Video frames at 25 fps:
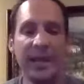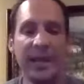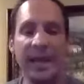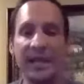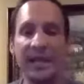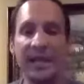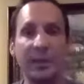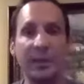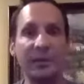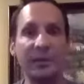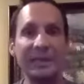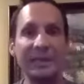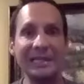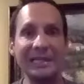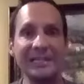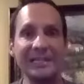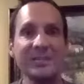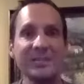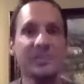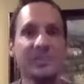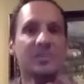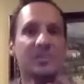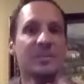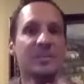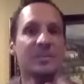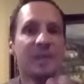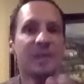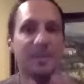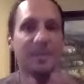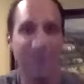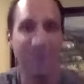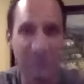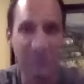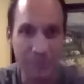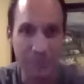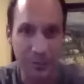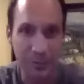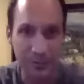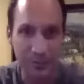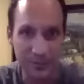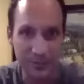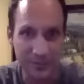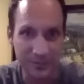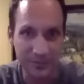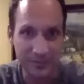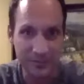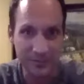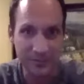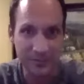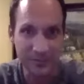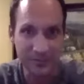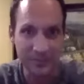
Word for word: And I would listen to my mentors.